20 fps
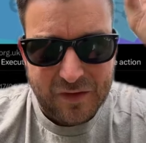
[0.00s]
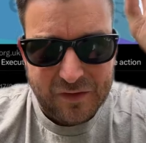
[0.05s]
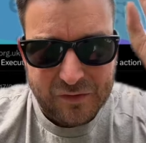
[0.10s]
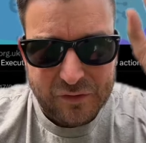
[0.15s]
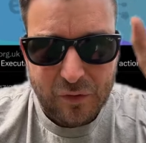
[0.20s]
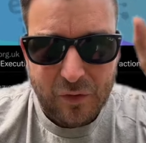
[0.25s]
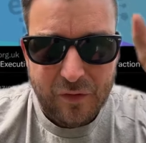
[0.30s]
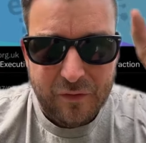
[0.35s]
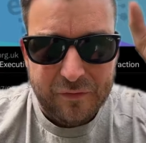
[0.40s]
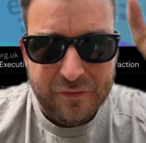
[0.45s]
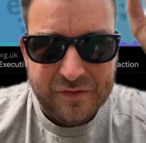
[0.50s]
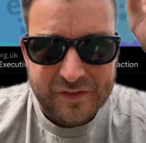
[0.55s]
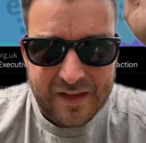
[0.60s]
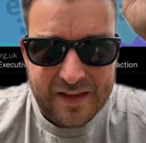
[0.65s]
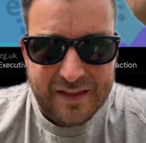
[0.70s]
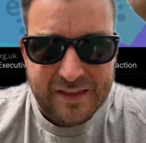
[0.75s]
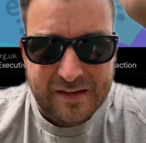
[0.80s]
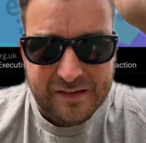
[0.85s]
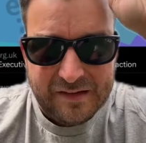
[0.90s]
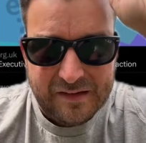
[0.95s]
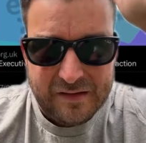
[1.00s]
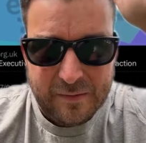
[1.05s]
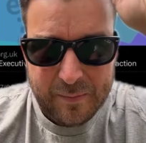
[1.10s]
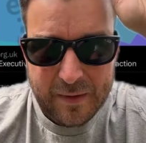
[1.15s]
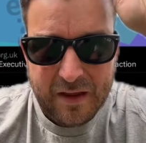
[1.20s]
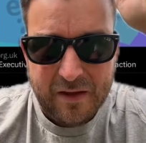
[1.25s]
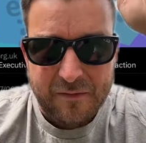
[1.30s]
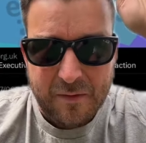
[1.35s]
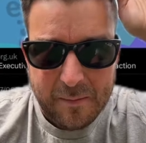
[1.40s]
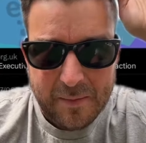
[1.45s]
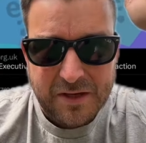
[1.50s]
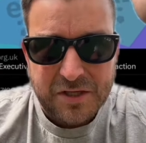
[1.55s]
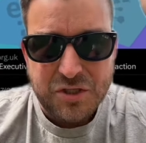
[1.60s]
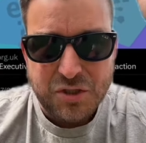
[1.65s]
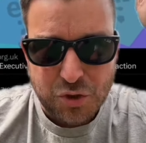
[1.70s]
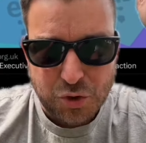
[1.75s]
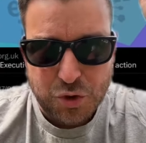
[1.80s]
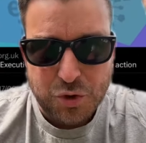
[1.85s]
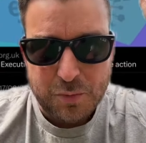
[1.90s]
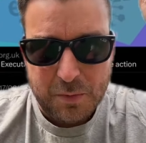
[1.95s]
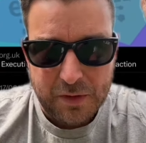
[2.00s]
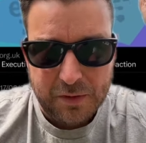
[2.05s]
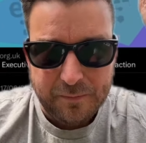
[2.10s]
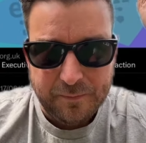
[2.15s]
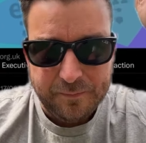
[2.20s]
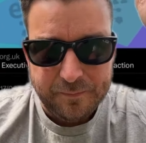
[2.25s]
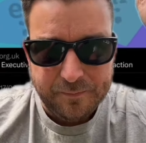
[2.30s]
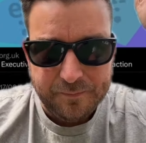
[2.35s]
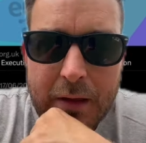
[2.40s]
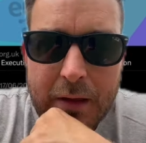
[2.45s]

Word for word: sort of seeing this as a bit of a misjudgment.